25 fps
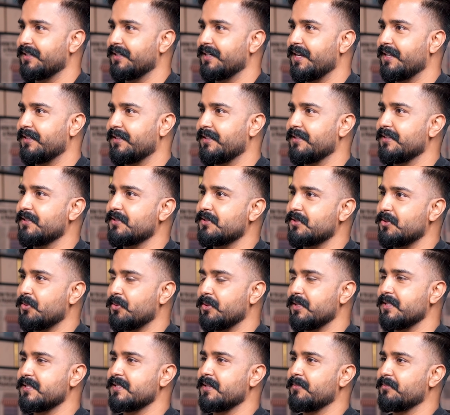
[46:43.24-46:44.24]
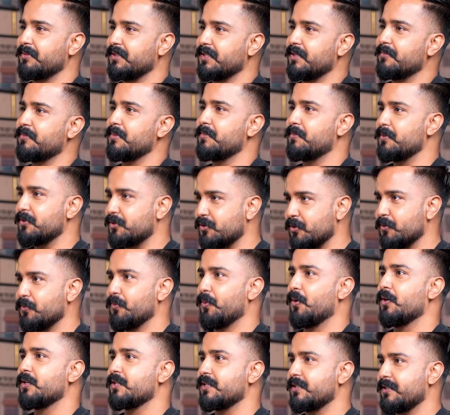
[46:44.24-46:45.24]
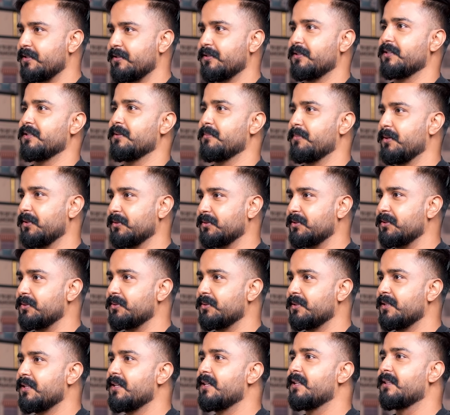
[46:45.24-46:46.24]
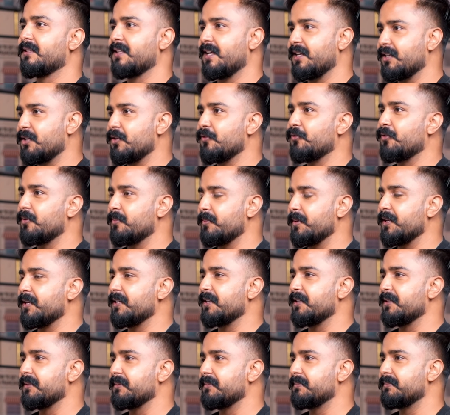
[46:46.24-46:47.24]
Right? I think the story is something that people should watch and learn about you. Thank you for being here.